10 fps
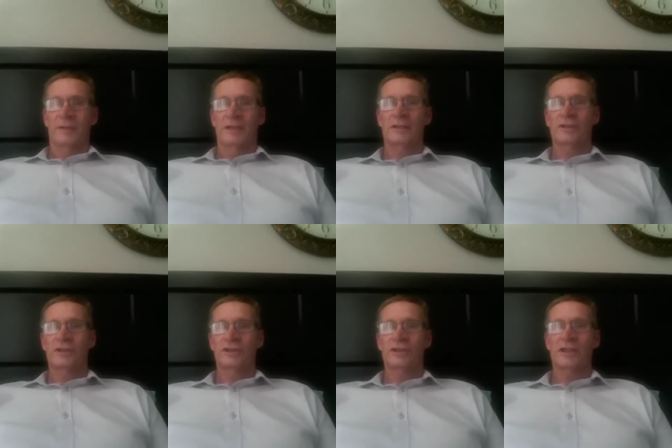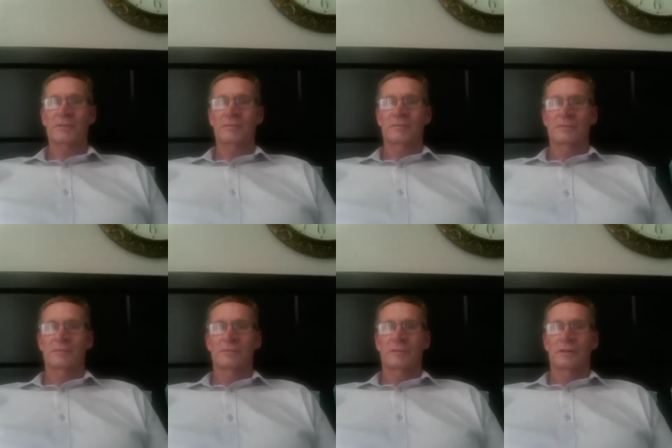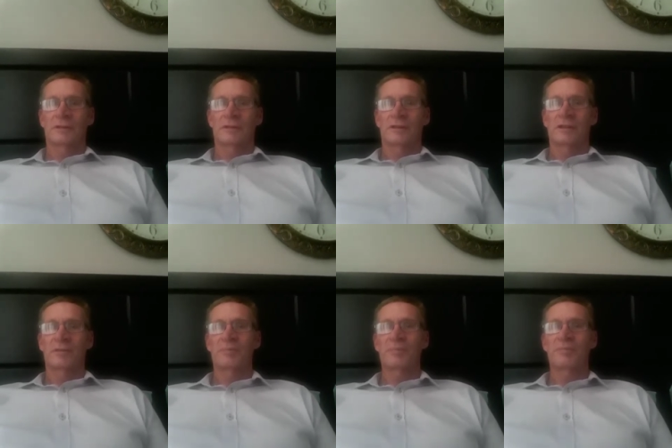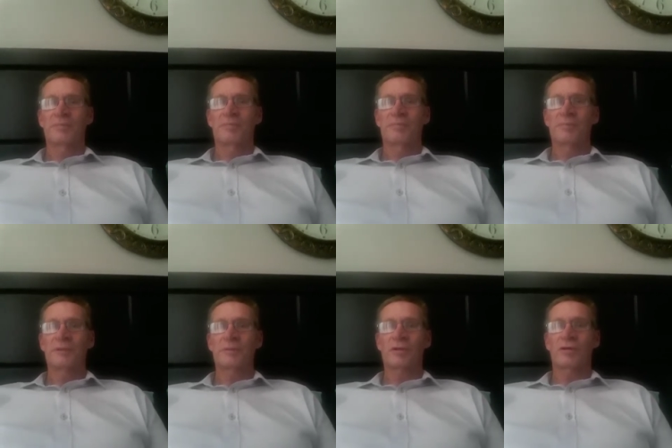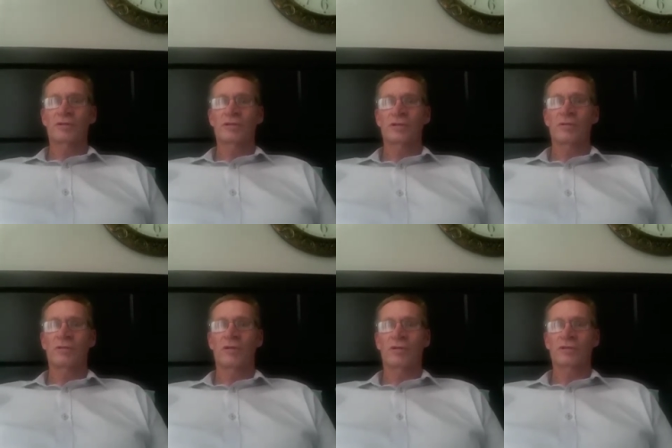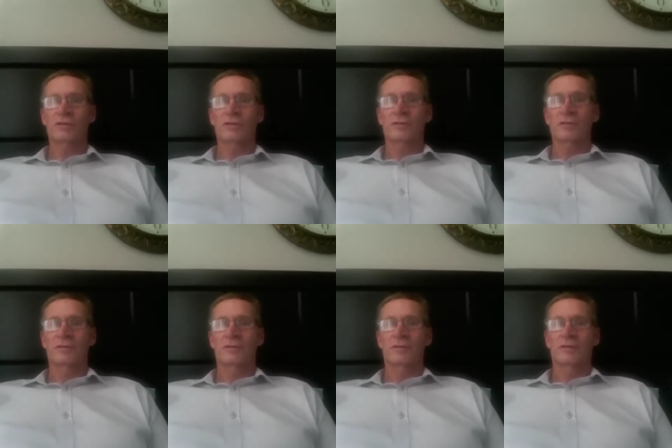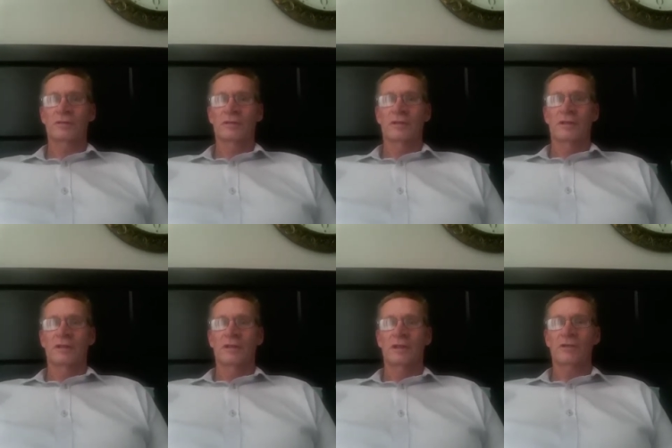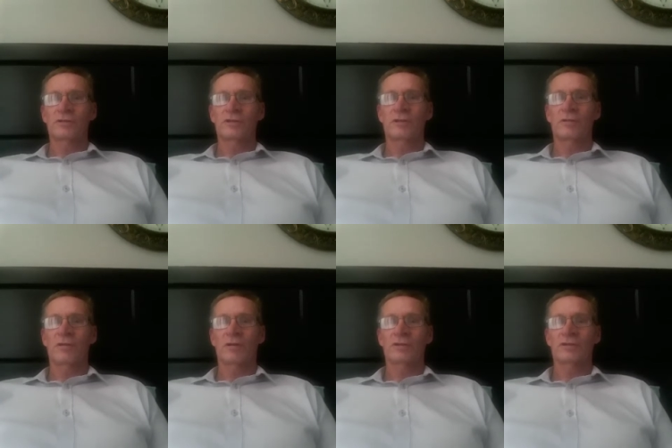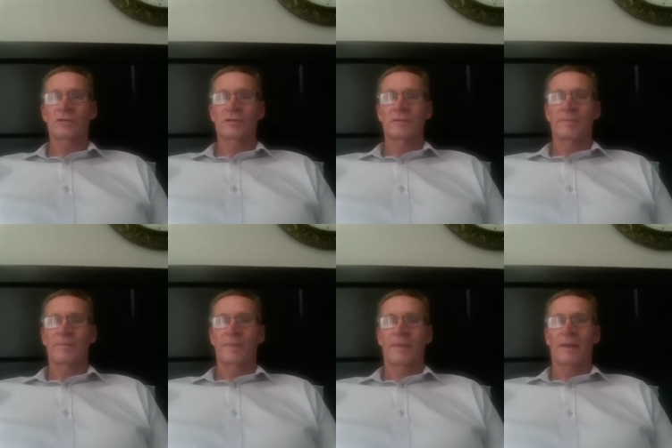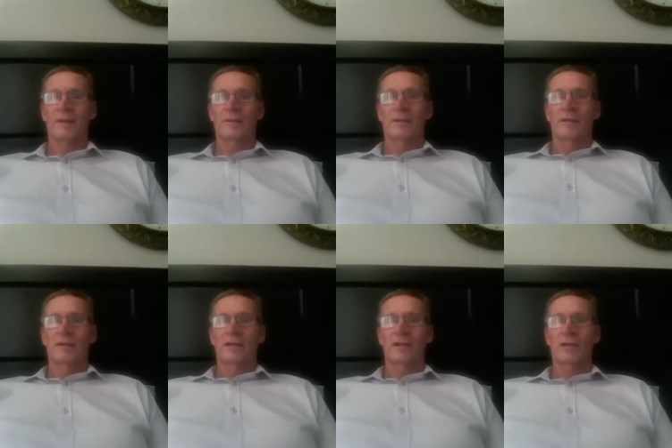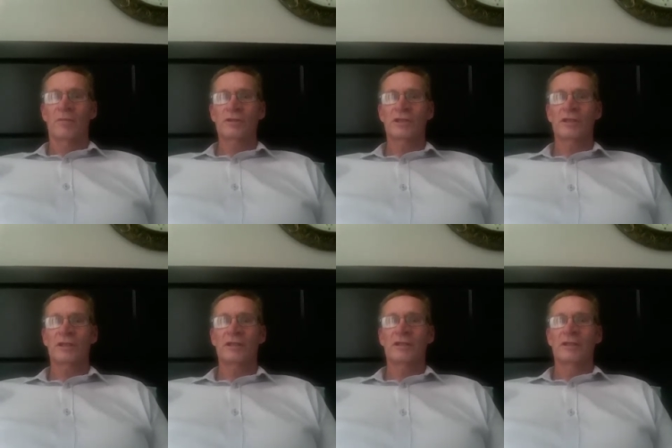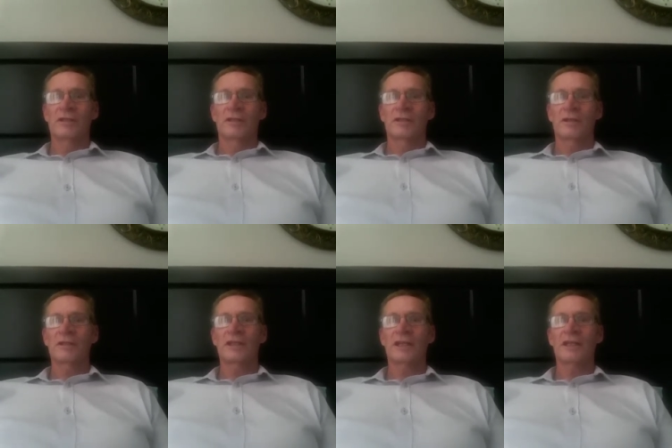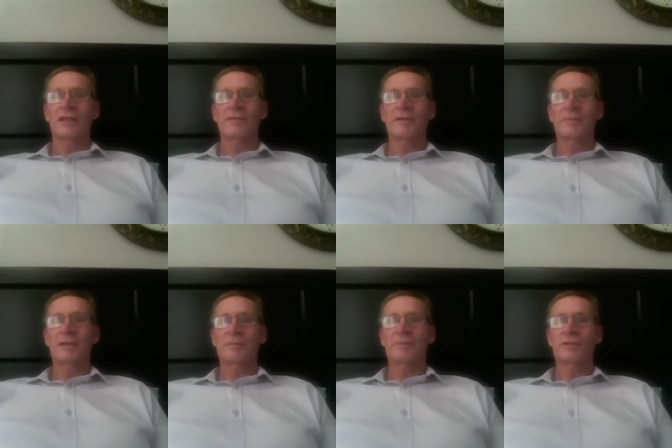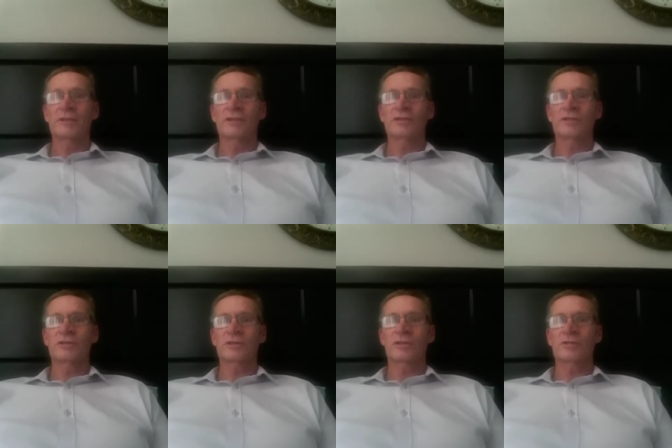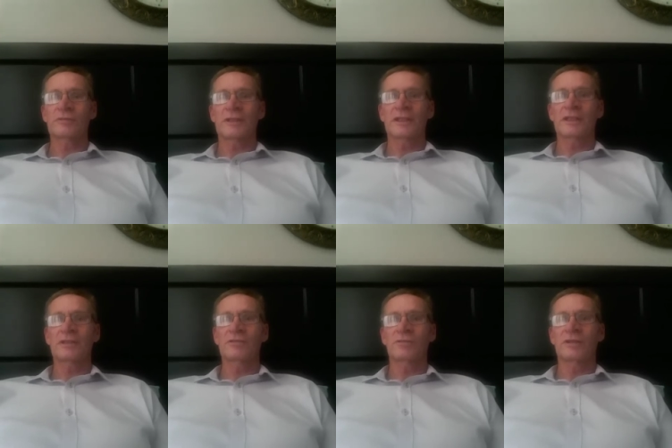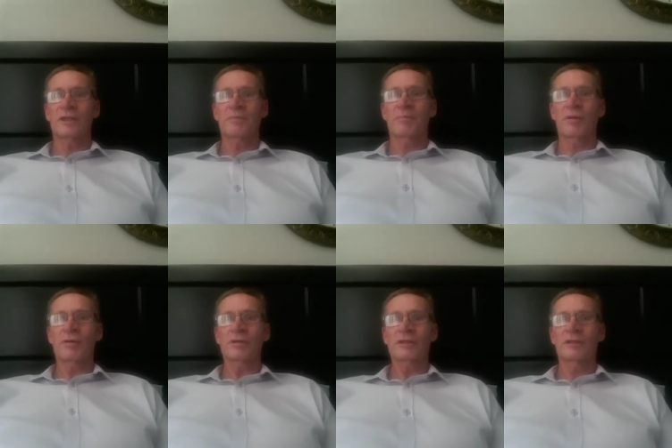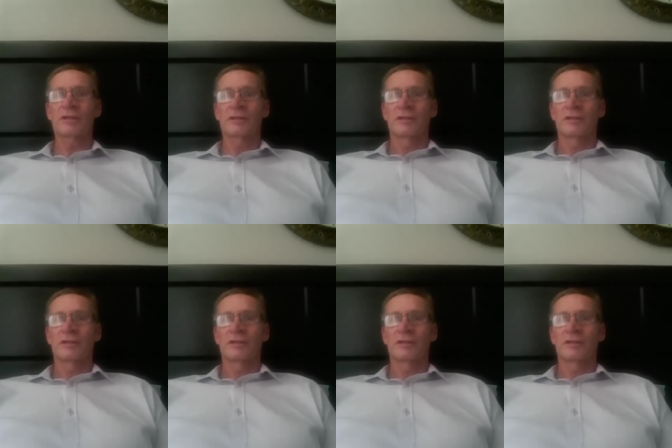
It's a shame that people are so lost they are so lost. And I watch how they don't care even about the pedestrians as long as they can get into that parking